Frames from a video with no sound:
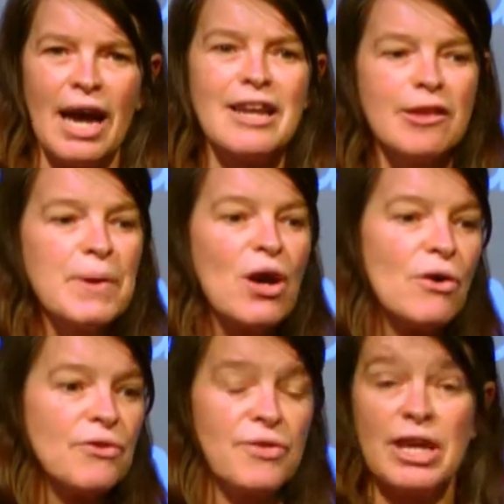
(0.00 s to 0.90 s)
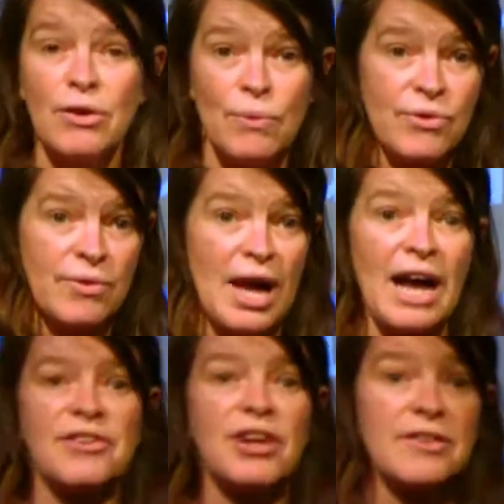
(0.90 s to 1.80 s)
And it's because they use
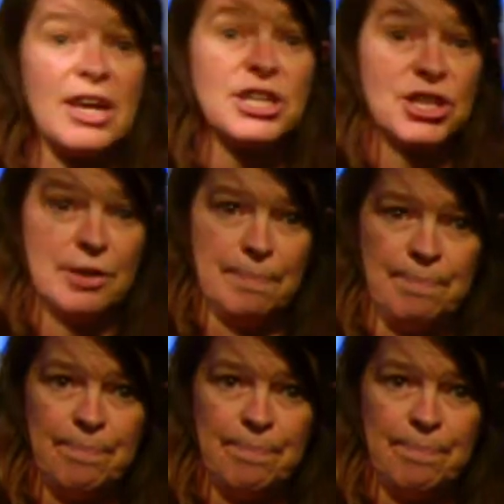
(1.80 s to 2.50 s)
acidisation.